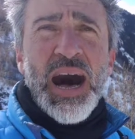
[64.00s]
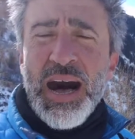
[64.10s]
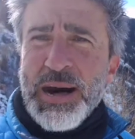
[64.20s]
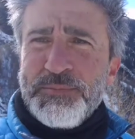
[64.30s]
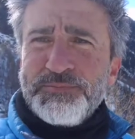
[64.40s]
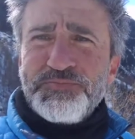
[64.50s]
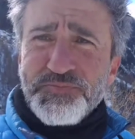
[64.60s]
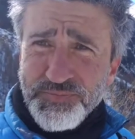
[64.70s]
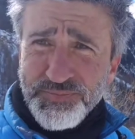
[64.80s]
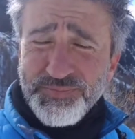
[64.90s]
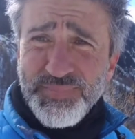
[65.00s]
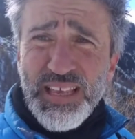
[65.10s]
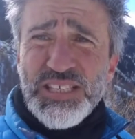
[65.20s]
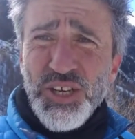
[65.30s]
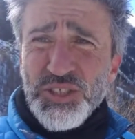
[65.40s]

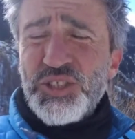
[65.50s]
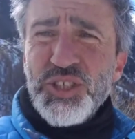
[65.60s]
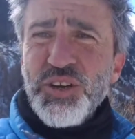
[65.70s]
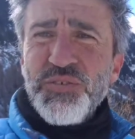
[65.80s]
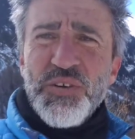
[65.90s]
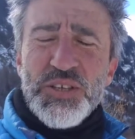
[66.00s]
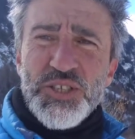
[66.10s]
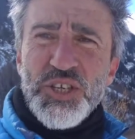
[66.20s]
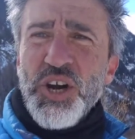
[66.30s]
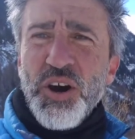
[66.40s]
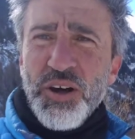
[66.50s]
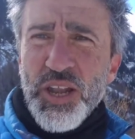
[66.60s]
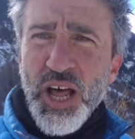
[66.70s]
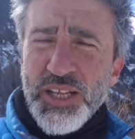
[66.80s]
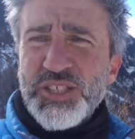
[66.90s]
So
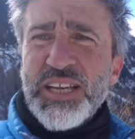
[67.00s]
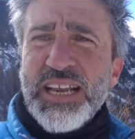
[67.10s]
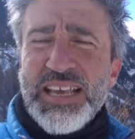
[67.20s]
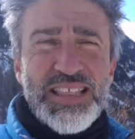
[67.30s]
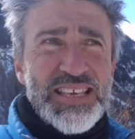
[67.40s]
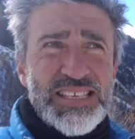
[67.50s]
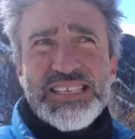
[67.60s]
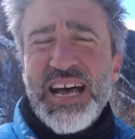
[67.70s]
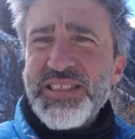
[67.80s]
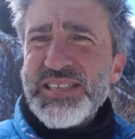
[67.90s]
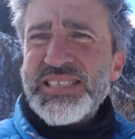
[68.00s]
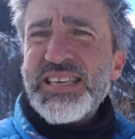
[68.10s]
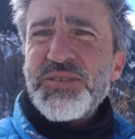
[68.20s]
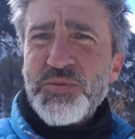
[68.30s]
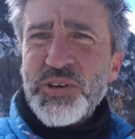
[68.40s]
geologically, this is how these
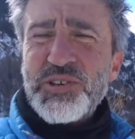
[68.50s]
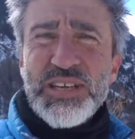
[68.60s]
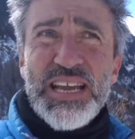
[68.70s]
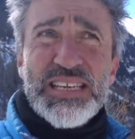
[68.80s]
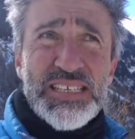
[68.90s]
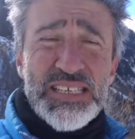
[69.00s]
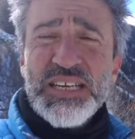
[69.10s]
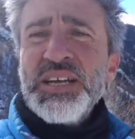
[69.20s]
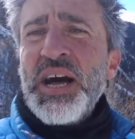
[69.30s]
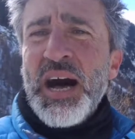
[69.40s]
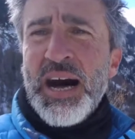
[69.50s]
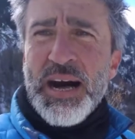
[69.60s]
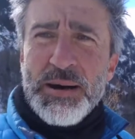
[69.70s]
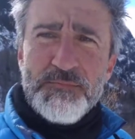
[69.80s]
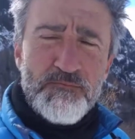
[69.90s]
things were created.
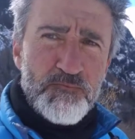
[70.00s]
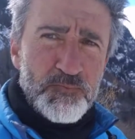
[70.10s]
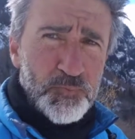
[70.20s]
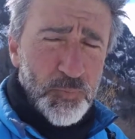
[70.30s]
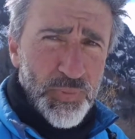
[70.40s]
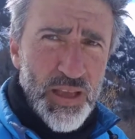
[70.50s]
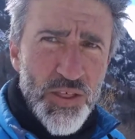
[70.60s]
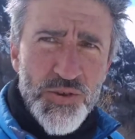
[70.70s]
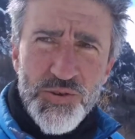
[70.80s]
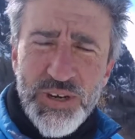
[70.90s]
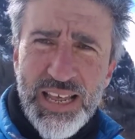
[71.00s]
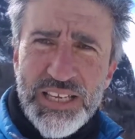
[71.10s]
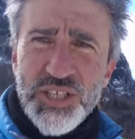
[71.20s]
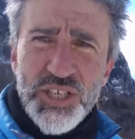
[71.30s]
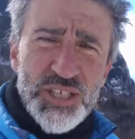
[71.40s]
Through
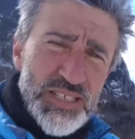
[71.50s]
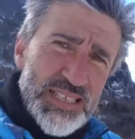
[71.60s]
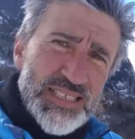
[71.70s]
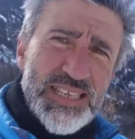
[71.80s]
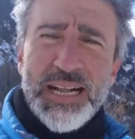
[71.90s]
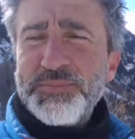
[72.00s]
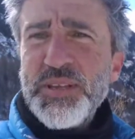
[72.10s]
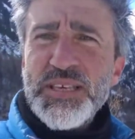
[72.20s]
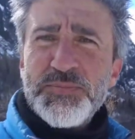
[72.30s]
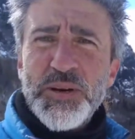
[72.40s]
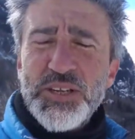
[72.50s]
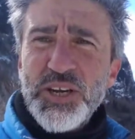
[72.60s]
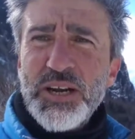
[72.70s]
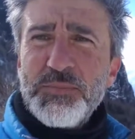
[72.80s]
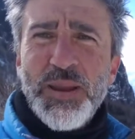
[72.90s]
glaciers that sculpted these
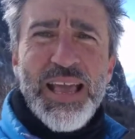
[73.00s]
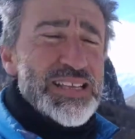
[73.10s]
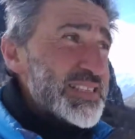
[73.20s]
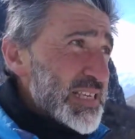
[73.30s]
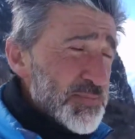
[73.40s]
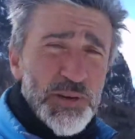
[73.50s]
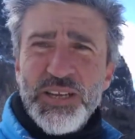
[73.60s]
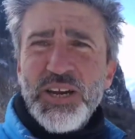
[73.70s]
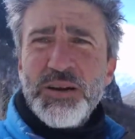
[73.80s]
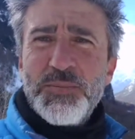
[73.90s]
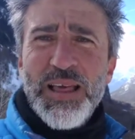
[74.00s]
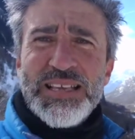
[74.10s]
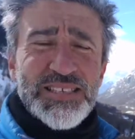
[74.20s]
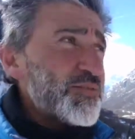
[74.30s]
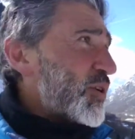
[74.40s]
particular plains. These particular
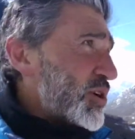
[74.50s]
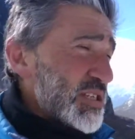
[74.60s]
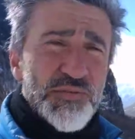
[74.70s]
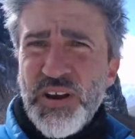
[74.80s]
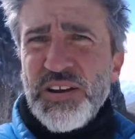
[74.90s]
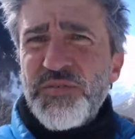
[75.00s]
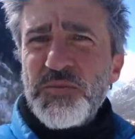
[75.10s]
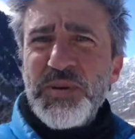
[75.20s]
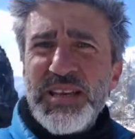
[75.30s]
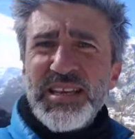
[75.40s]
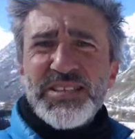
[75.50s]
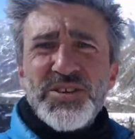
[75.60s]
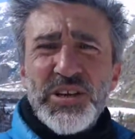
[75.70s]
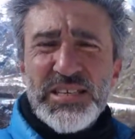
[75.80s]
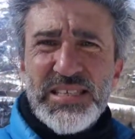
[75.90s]
plains, of course, are very forbidding, as
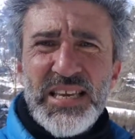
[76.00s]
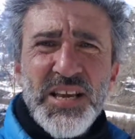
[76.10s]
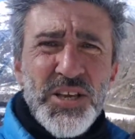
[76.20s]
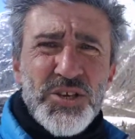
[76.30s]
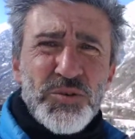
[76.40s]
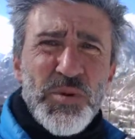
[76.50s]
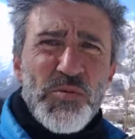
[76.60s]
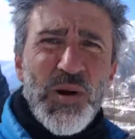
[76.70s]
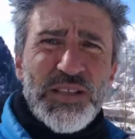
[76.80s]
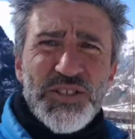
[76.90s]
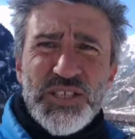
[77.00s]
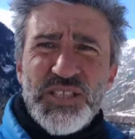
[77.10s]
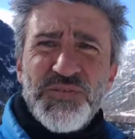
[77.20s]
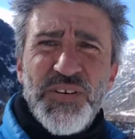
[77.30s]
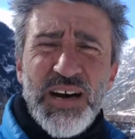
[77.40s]
you can see. You would be well
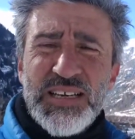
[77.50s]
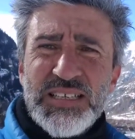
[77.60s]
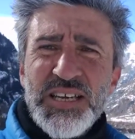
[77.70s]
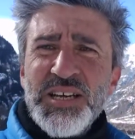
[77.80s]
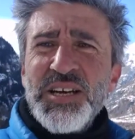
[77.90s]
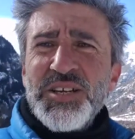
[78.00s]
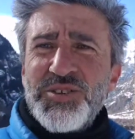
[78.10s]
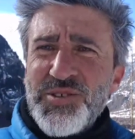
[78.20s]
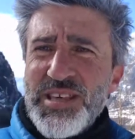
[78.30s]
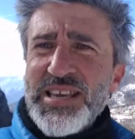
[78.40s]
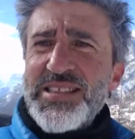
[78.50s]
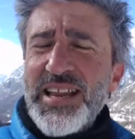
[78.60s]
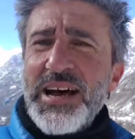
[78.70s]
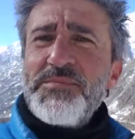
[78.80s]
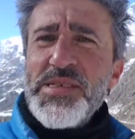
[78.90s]
justified to think
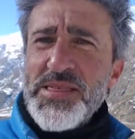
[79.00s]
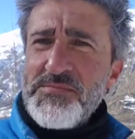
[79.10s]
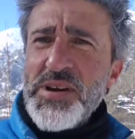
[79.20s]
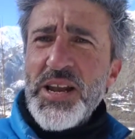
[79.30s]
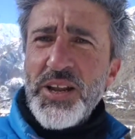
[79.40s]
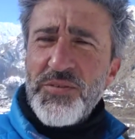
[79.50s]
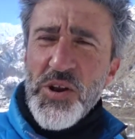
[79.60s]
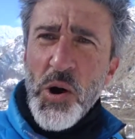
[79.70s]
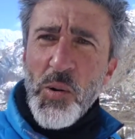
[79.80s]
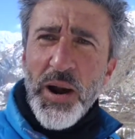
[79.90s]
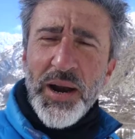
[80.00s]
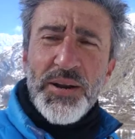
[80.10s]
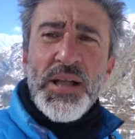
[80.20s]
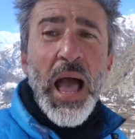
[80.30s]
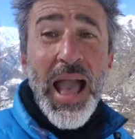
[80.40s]
that I'm in the middle of nowhere.
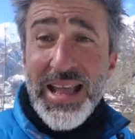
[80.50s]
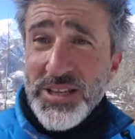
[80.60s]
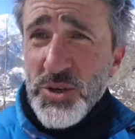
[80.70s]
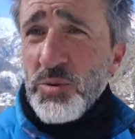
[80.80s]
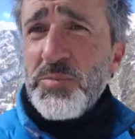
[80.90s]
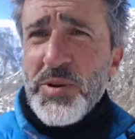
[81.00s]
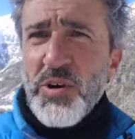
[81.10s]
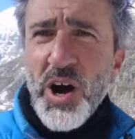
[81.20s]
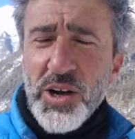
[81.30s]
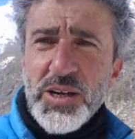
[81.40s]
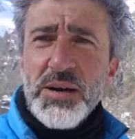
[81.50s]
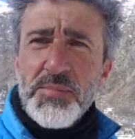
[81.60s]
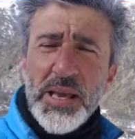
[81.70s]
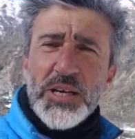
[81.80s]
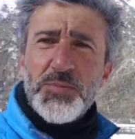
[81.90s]
And you would be wrong,
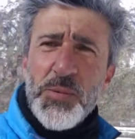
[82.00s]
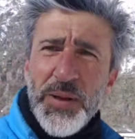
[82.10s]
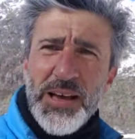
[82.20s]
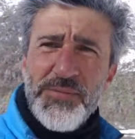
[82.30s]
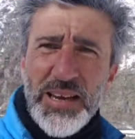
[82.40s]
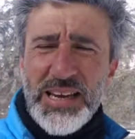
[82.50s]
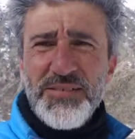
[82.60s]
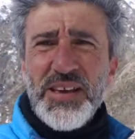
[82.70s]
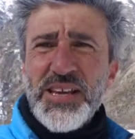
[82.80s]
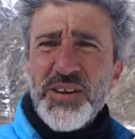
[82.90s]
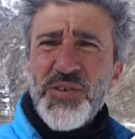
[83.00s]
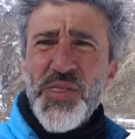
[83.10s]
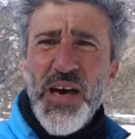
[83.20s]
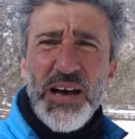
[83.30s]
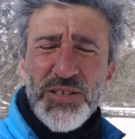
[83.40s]
because people have been living here for
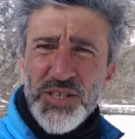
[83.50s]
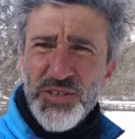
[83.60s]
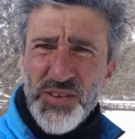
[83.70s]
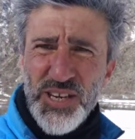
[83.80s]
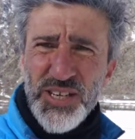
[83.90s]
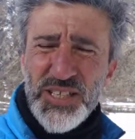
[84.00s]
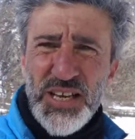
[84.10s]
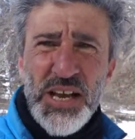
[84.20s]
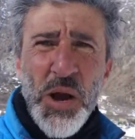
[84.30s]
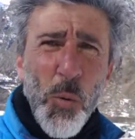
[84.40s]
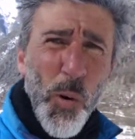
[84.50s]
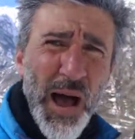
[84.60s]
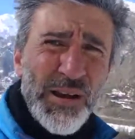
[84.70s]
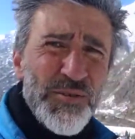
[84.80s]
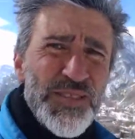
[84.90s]
thousands of years.
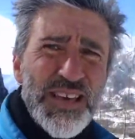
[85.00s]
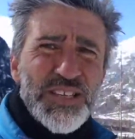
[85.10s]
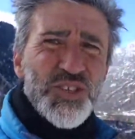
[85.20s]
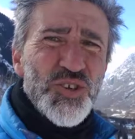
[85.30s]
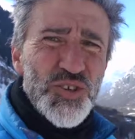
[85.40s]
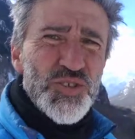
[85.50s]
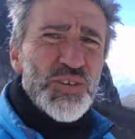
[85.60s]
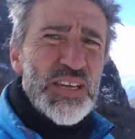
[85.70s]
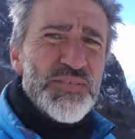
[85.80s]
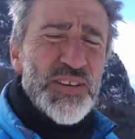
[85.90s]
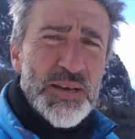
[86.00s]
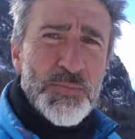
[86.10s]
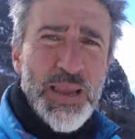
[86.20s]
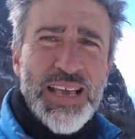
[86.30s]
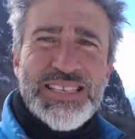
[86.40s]
Why would they choose to live in a
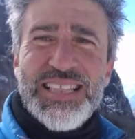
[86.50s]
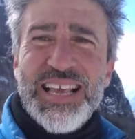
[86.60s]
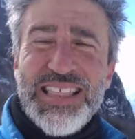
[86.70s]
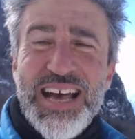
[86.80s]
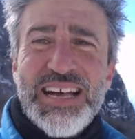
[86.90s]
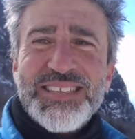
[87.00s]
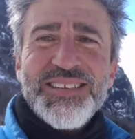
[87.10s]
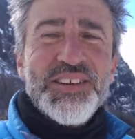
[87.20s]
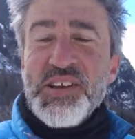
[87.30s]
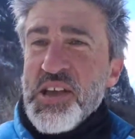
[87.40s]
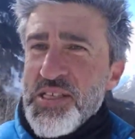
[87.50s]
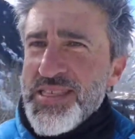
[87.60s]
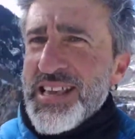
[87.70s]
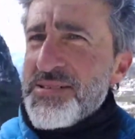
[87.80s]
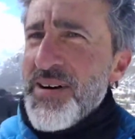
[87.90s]
place like that?
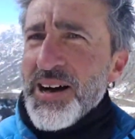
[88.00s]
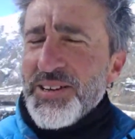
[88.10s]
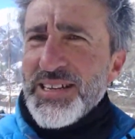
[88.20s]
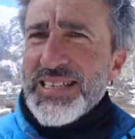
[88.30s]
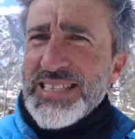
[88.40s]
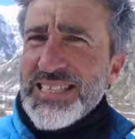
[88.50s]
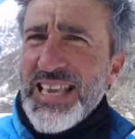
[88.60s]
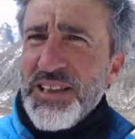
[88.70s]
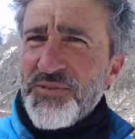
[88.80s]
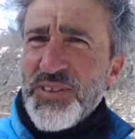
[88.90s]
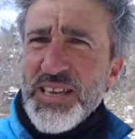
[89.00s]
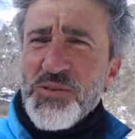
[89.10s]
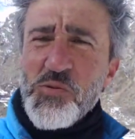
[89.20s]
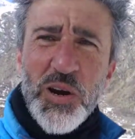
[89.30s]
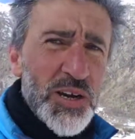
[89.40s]
Think about it.
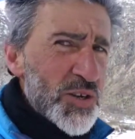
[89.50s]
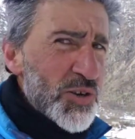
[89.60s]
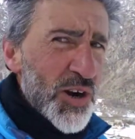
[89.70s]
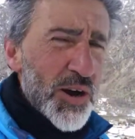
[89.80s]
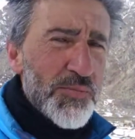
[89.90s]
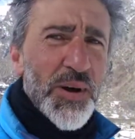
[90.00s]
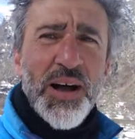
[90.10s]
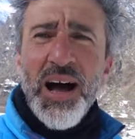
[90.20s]
Safety. We're in Europe.